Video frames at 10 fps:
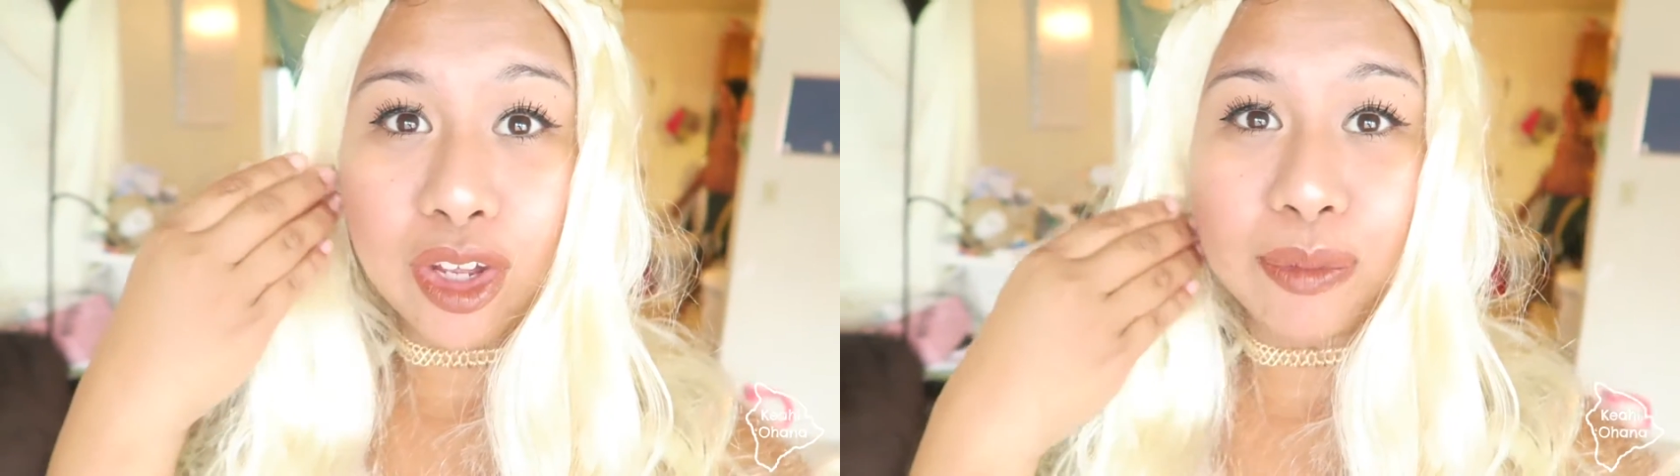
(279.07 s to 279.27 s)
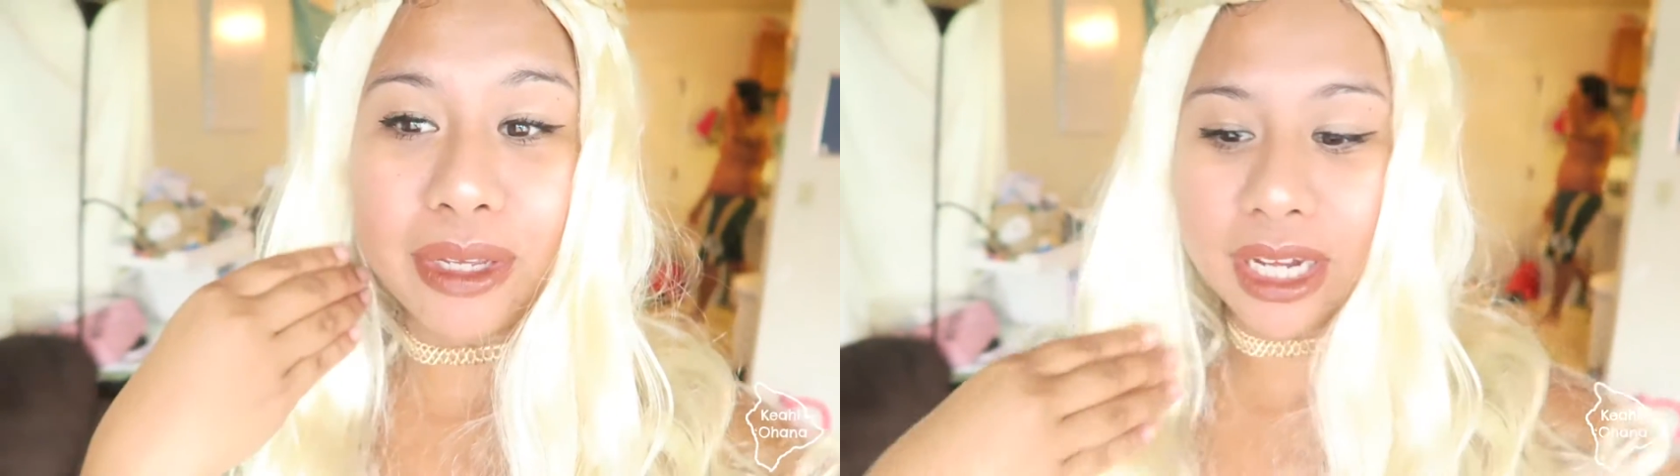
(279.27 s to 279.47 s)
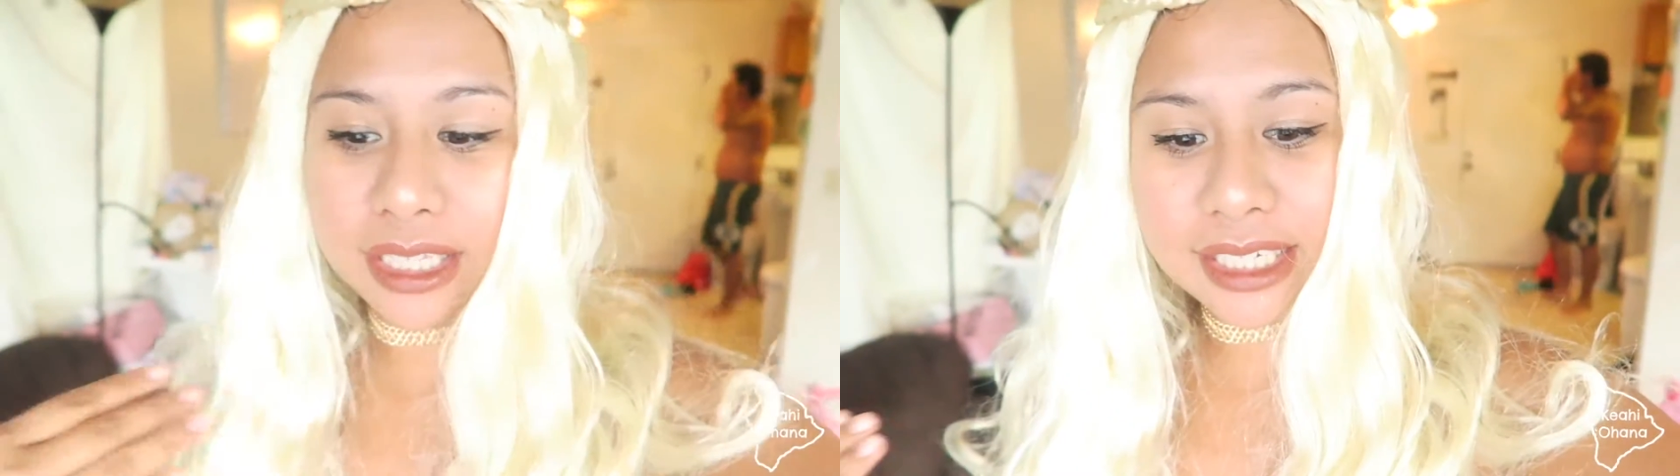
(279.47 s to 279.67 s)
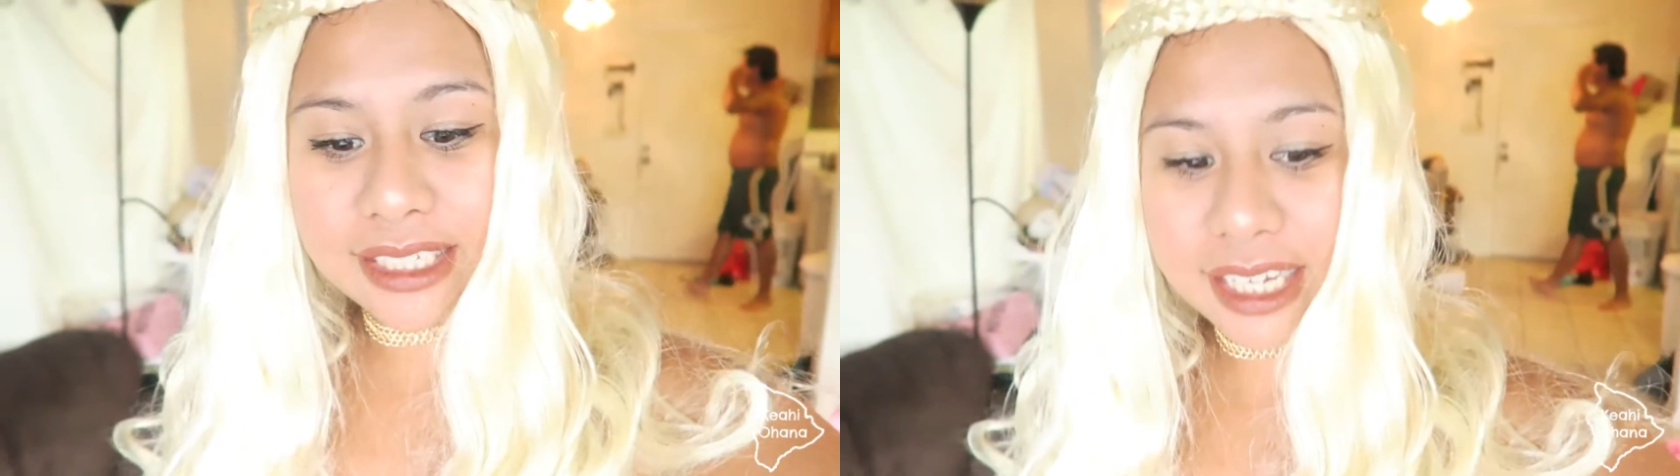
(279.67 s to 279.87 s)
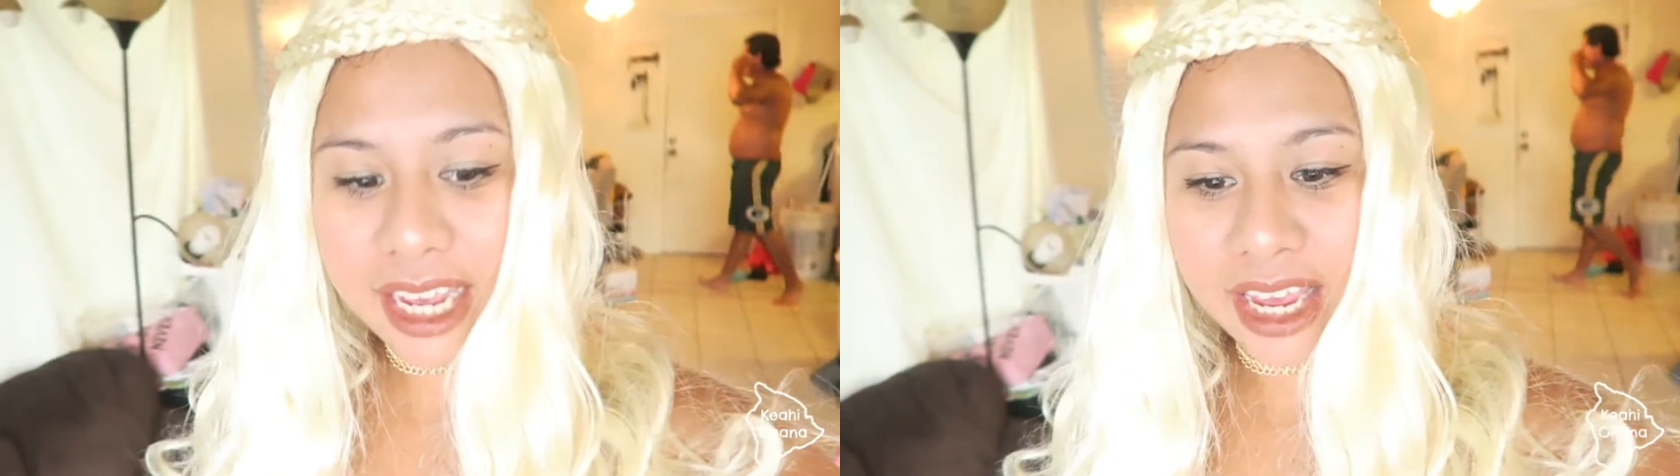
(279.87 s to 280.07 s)
are gonna be
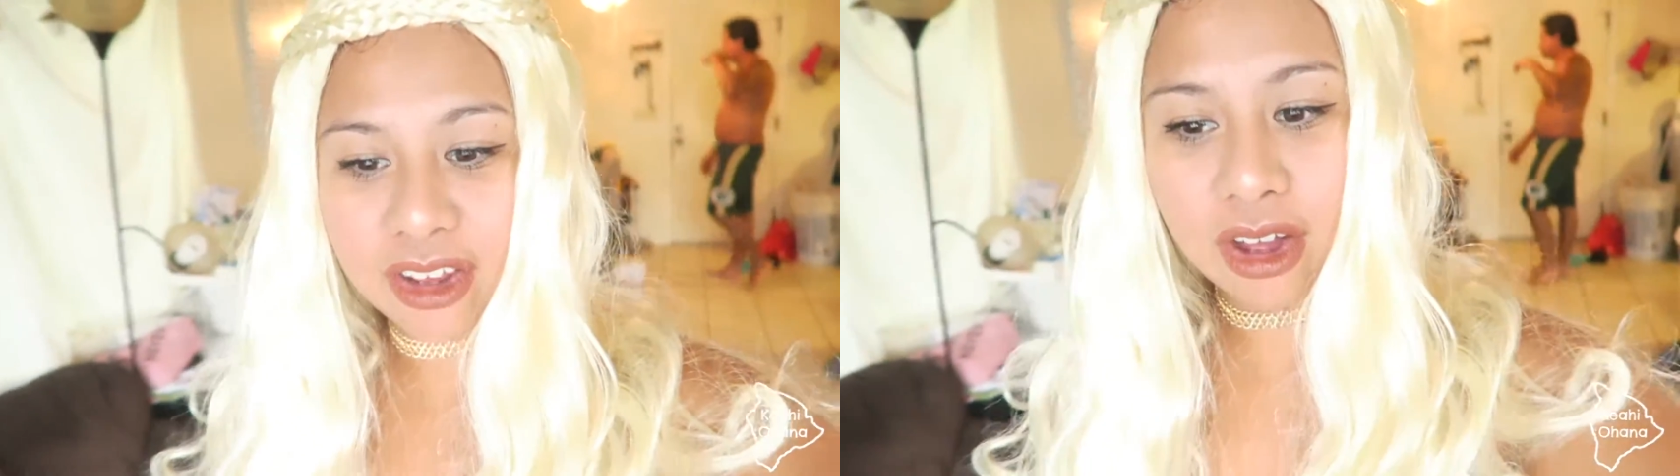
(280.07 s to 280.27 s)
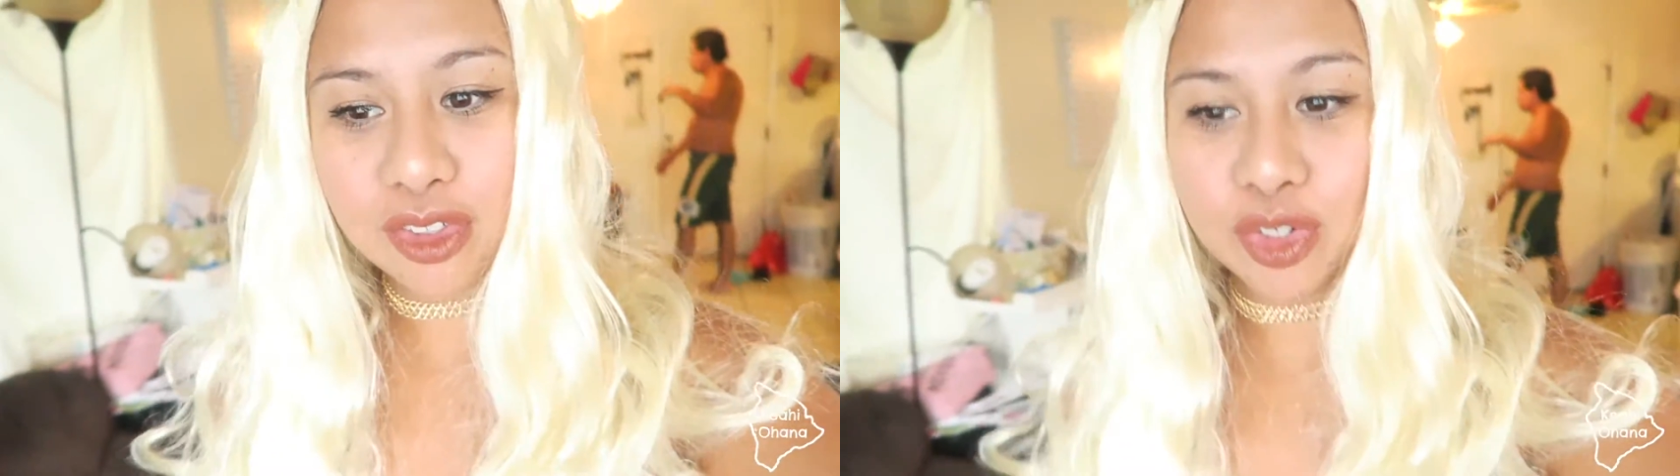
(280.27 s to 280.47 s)
Khaleesi and Khal